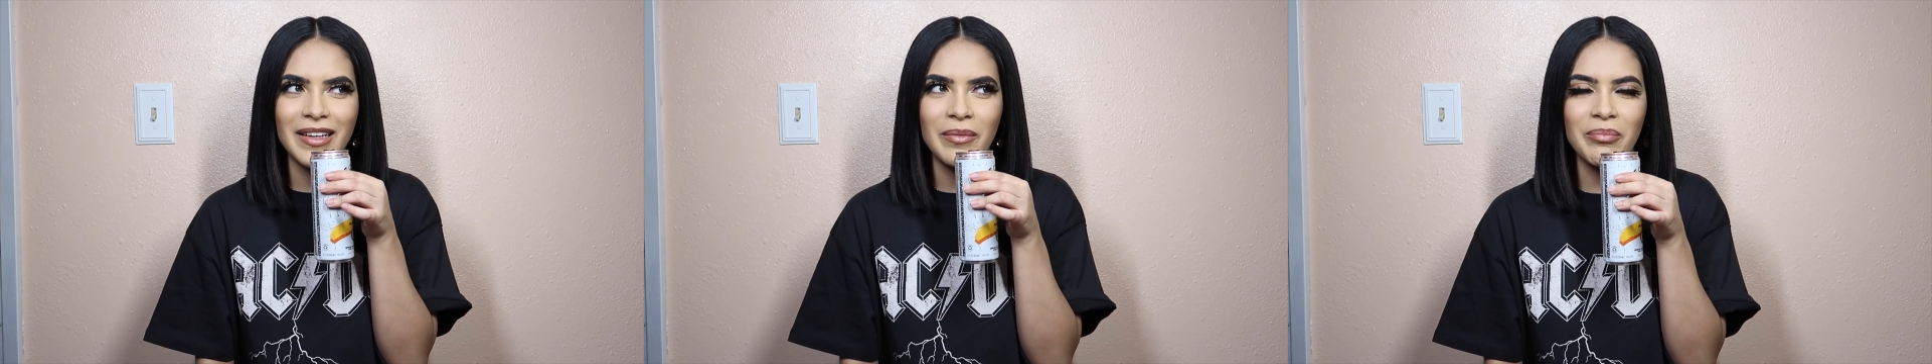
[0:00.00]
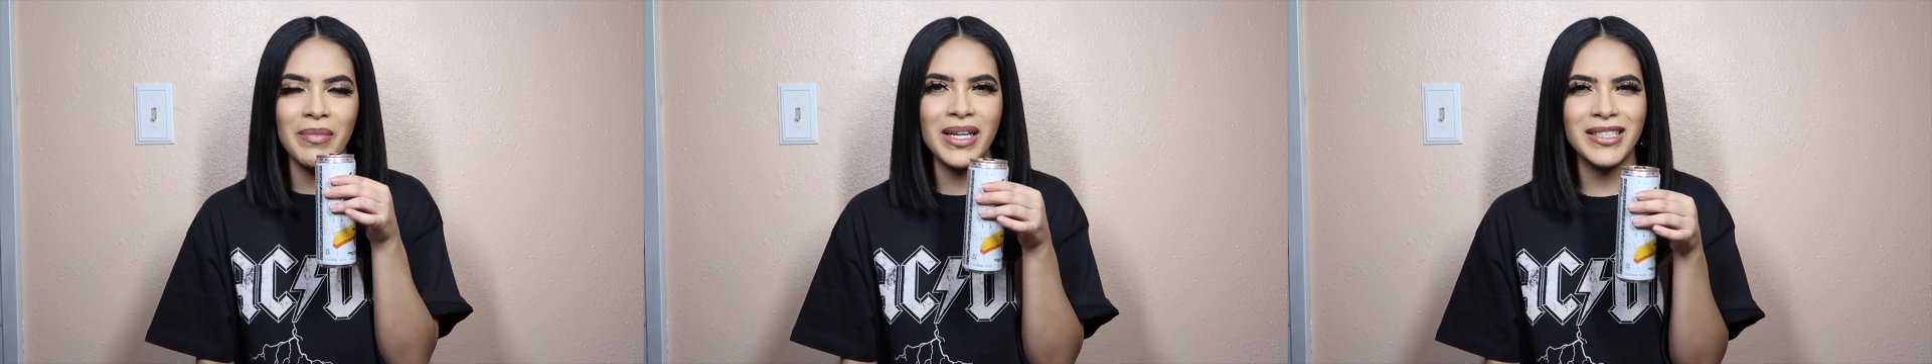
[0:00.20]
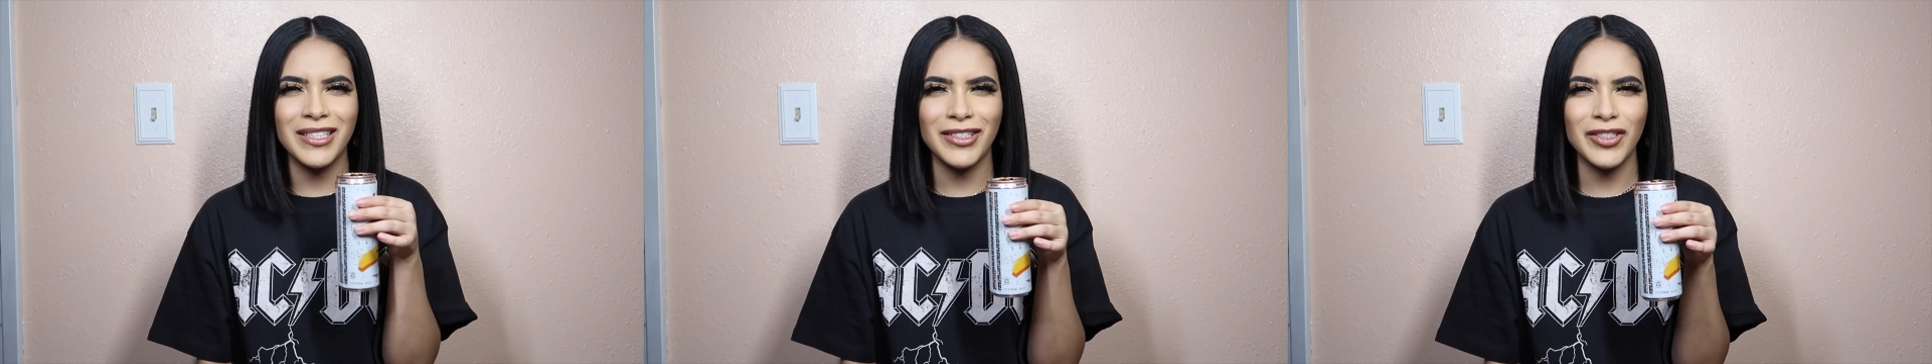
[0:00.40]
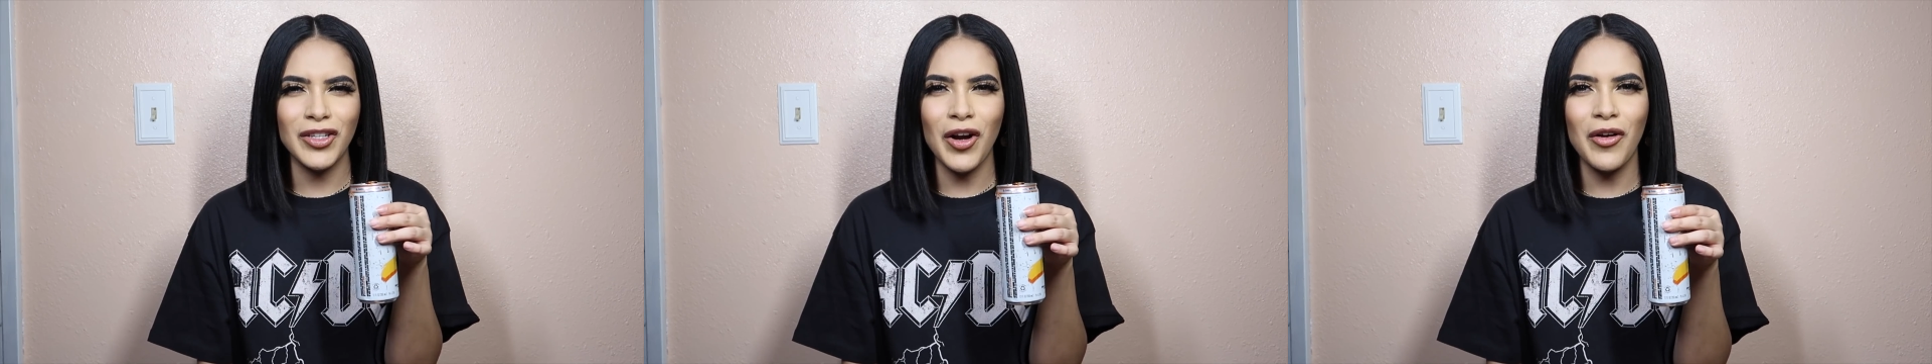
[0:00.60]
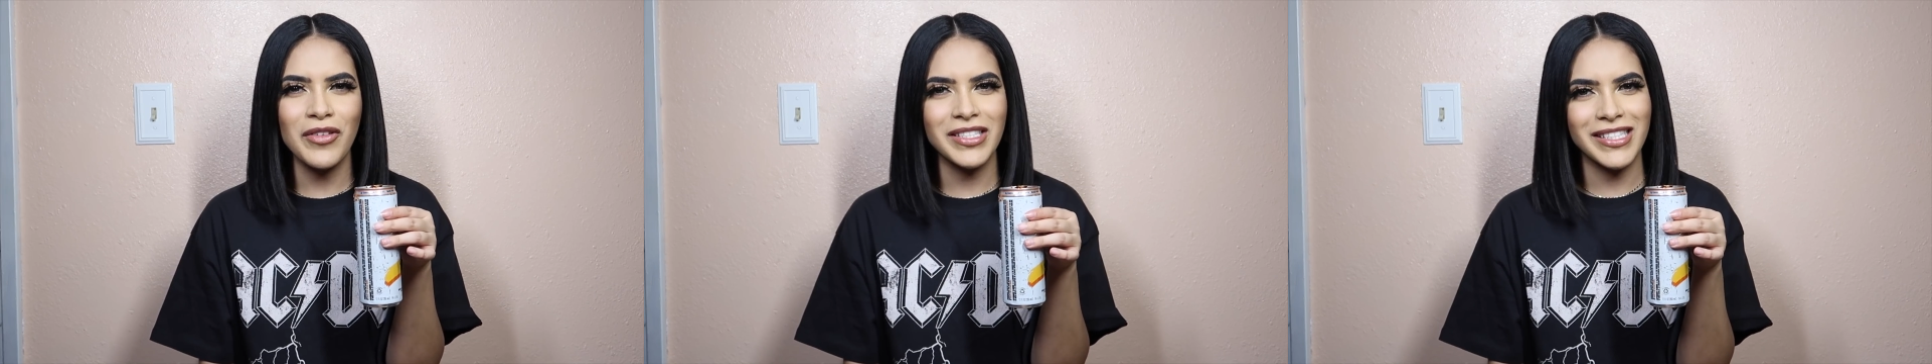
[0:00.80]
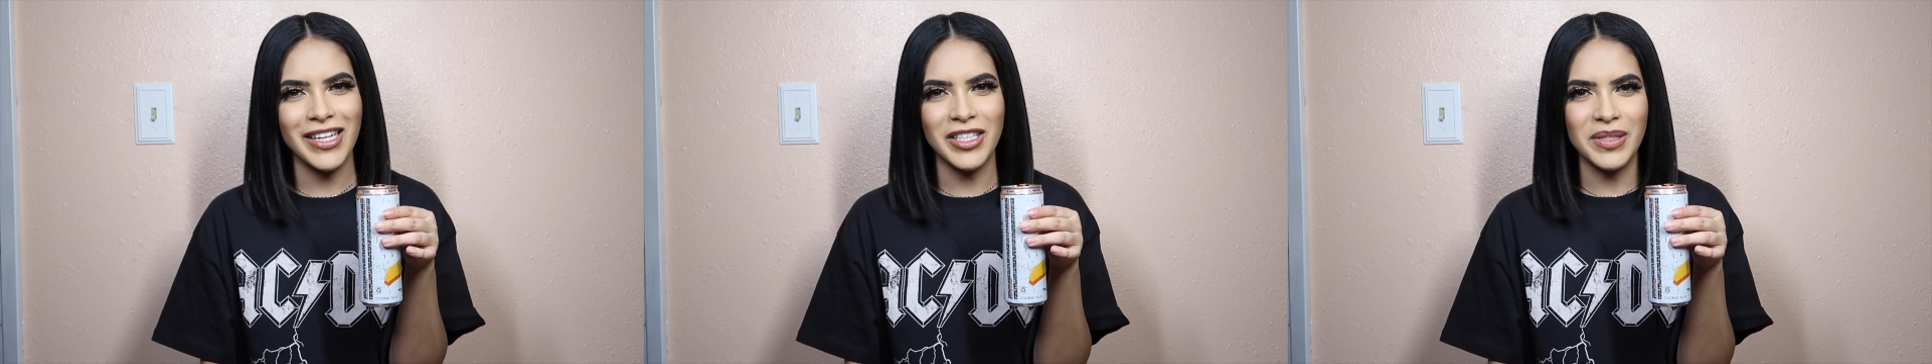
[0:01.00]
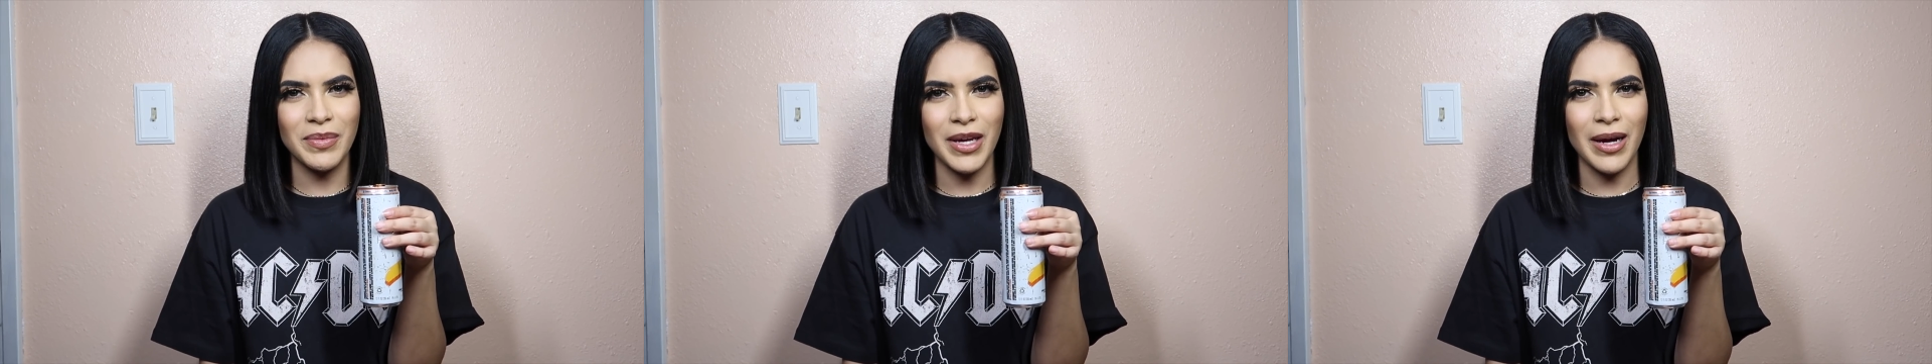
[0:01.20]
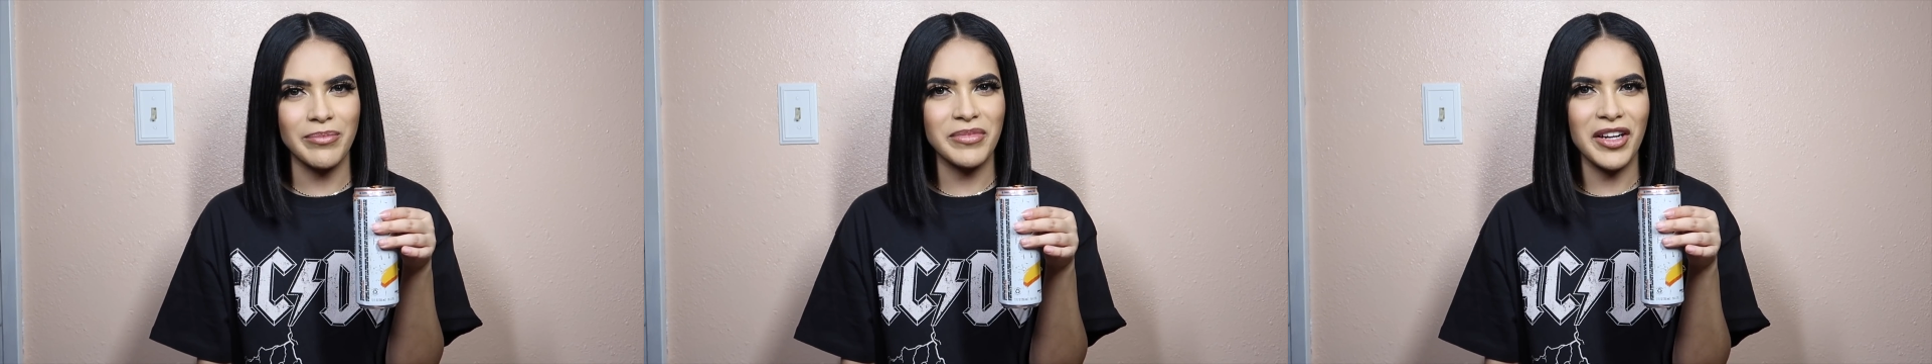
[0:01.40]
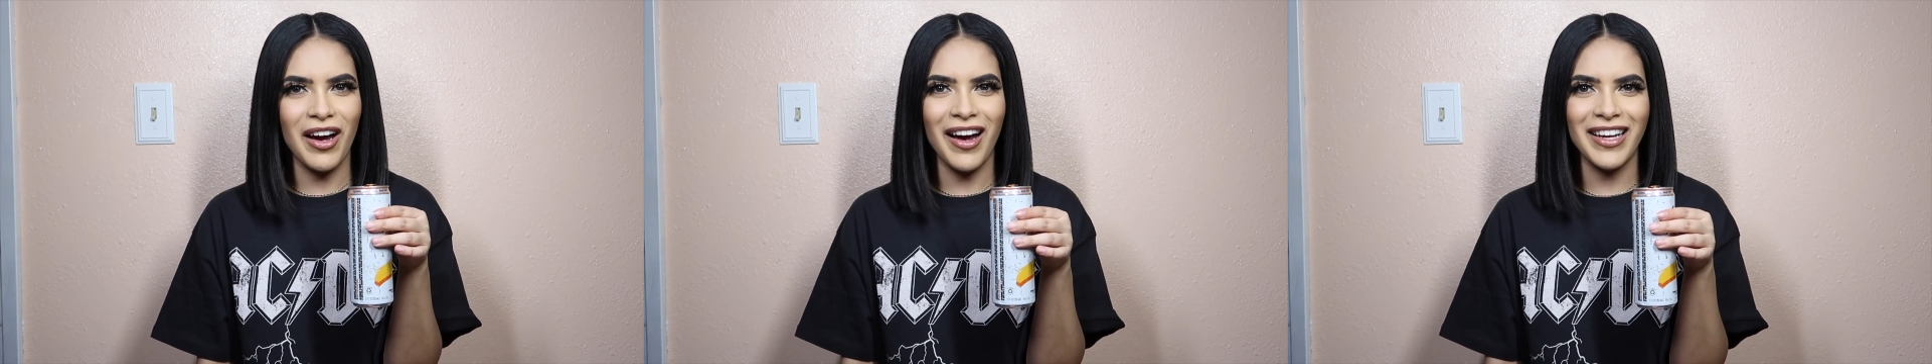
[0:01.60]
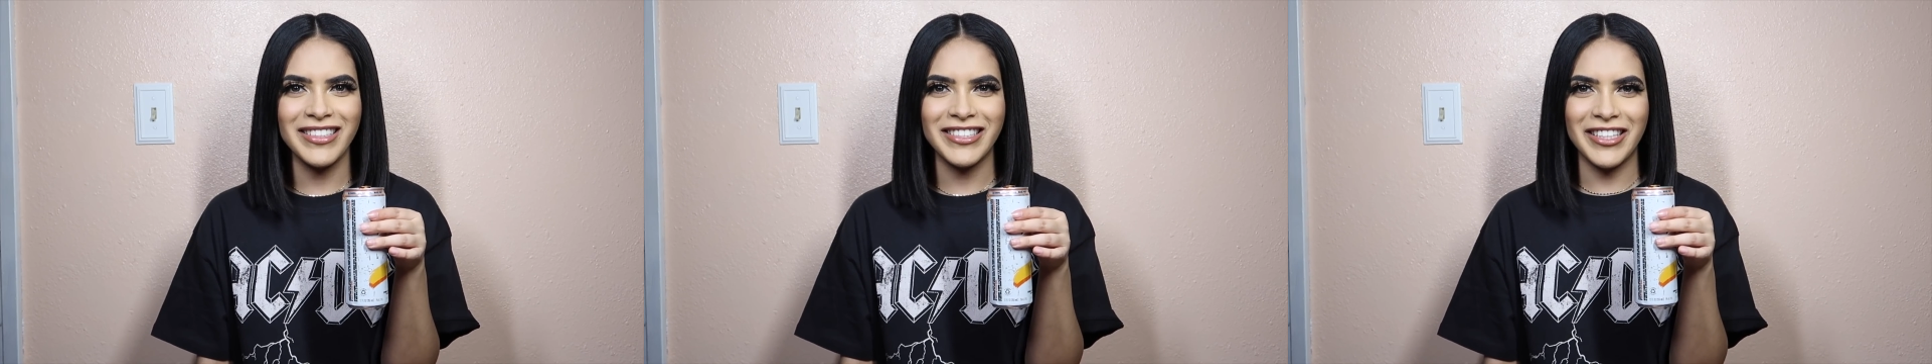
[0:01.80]
my sister always tells me I'm
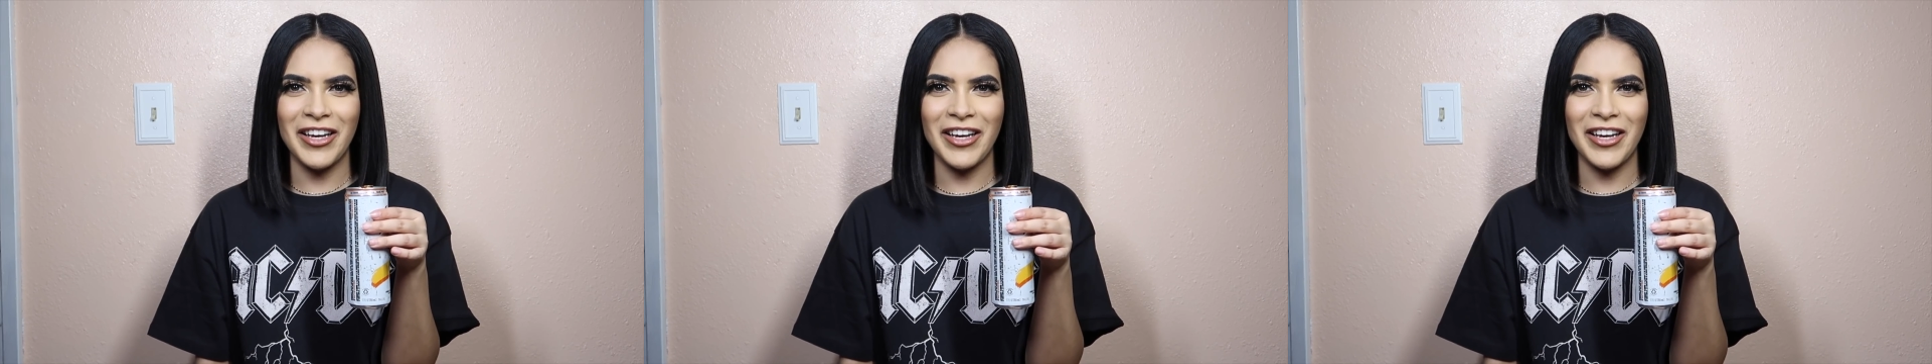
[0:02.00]
not,